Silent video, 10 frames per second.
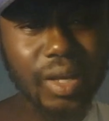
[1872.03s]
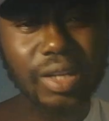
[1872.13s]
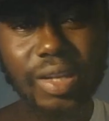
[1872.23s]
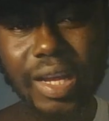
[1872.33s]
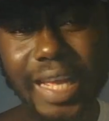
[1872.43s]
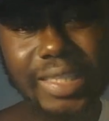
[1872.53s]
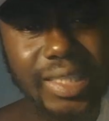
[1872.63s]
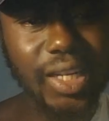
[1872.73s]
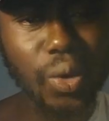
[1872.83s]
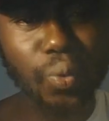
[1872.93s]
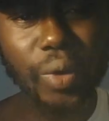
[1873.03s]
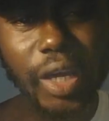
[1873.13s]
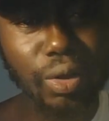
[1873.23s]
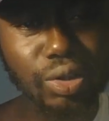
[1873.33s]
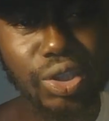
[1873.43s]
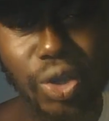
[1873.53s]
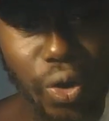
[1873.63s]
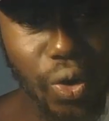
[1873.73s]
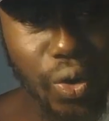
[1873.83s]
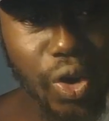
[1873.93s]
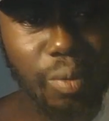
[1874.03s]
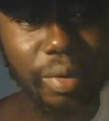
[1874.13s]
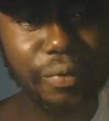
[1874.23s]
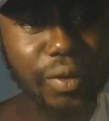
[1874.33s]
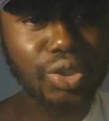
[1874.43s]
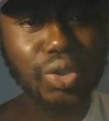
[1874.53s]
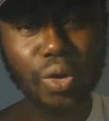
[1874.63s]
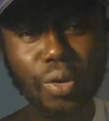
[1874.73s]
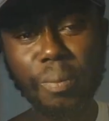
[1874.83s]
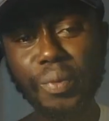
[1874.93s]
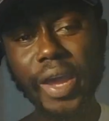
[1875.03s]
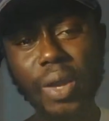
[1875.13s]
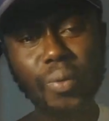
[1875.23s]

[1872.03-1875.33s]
less than a week or so before the story break,